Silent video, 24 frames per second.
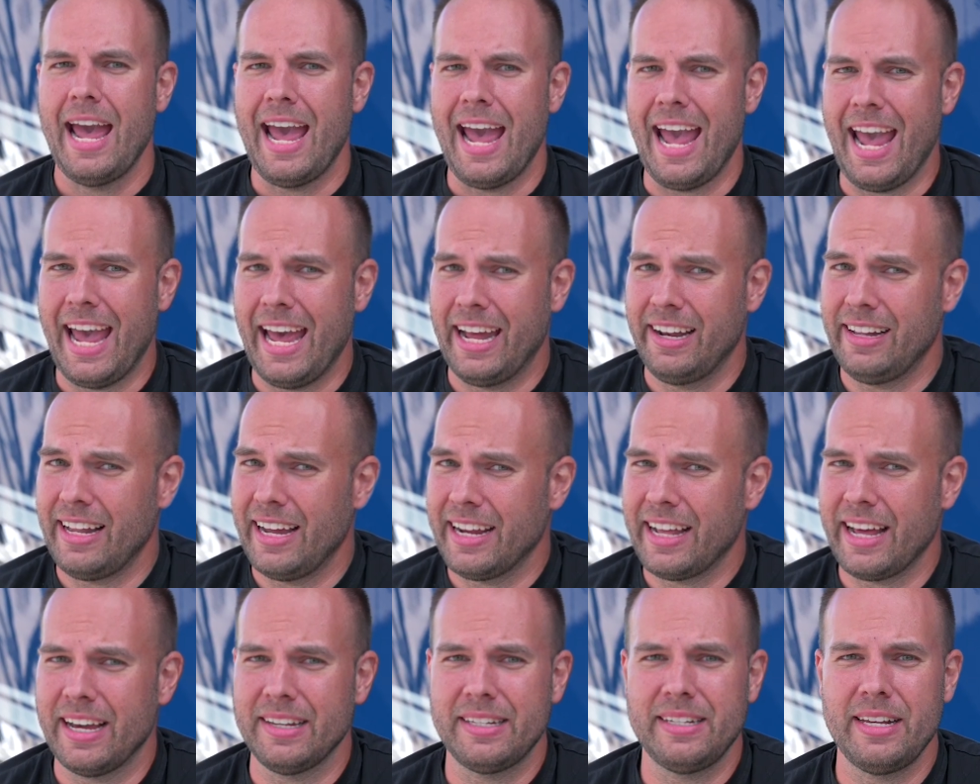And
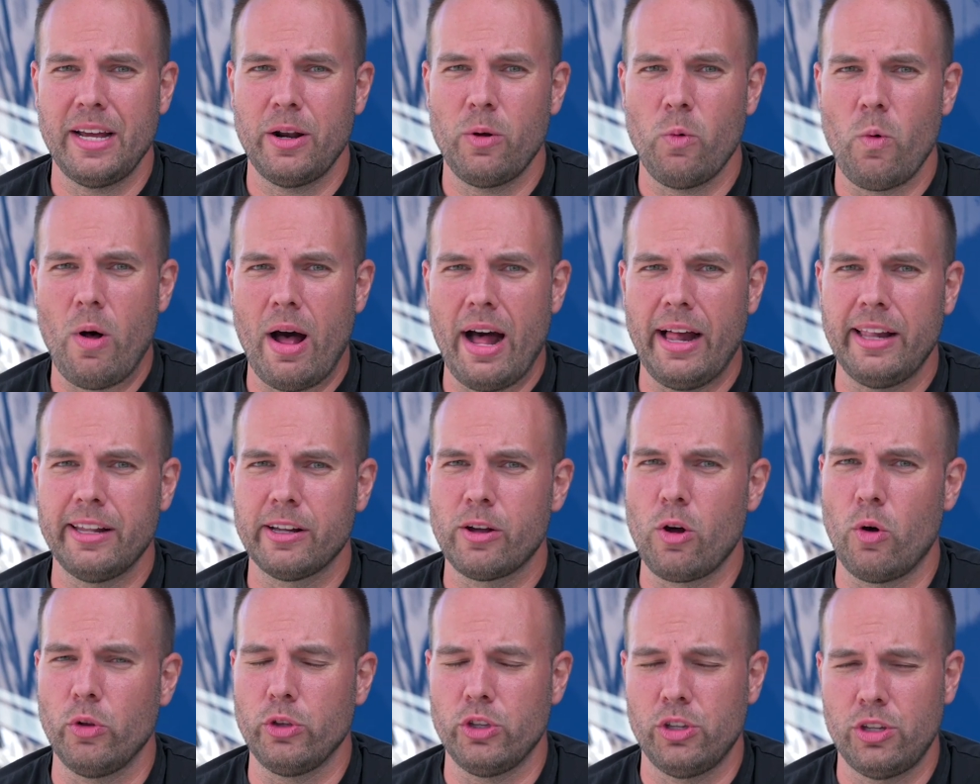like I said a while
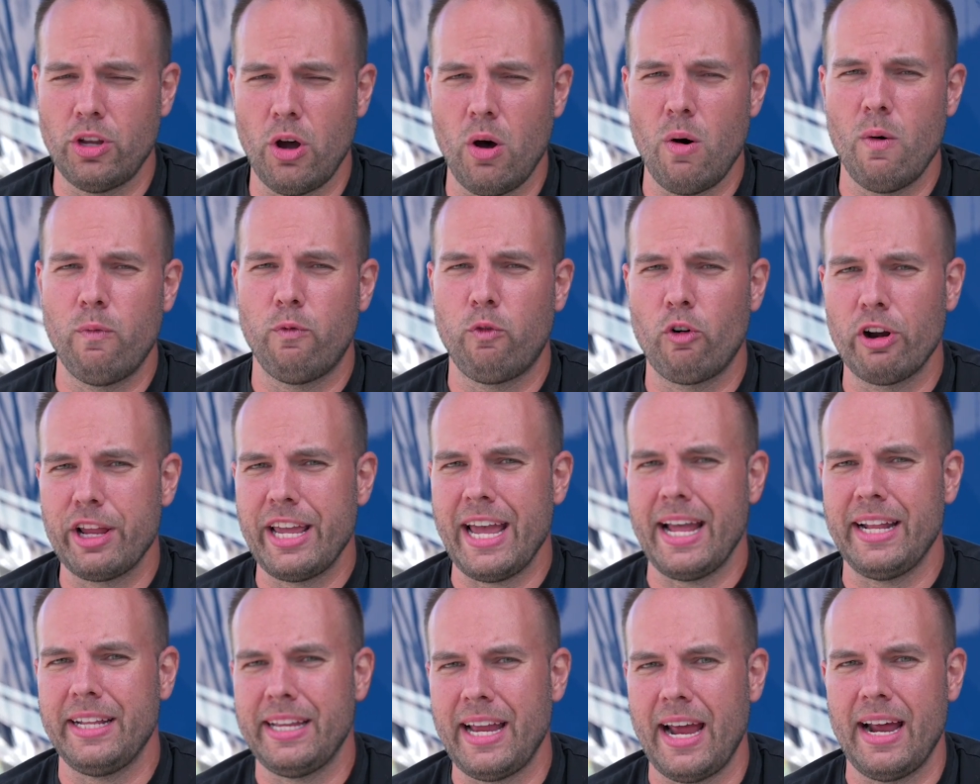ago, don't
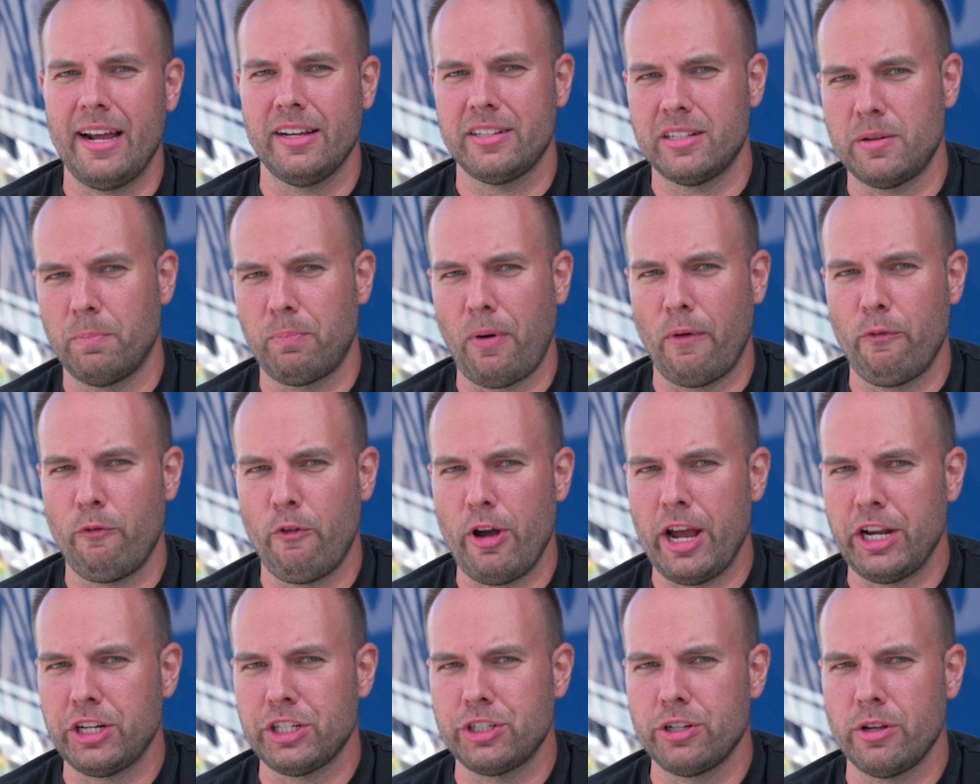forget to ask the
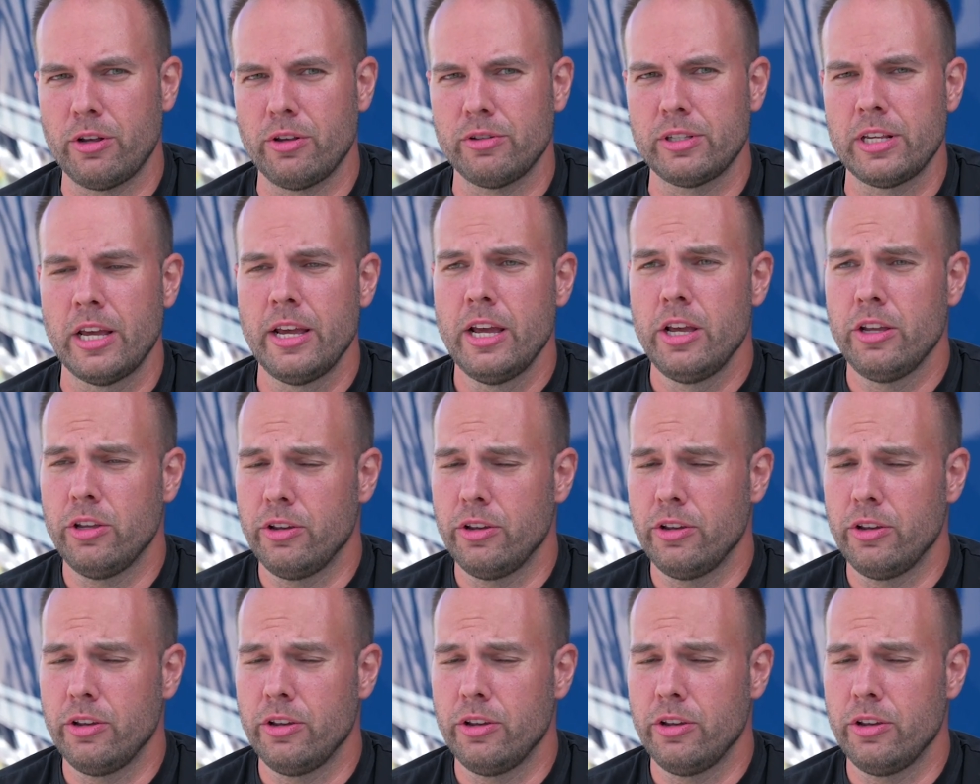professionals.